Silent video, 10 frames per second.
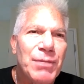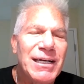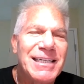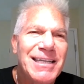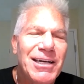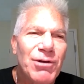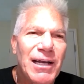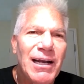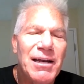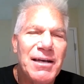he said, at the
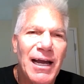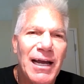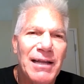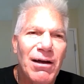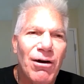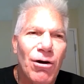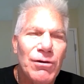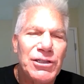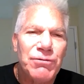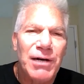end of the day, all
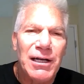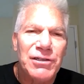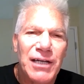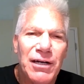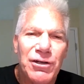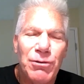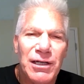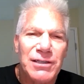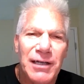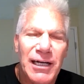these great leaders had two
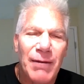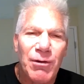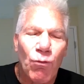things in common.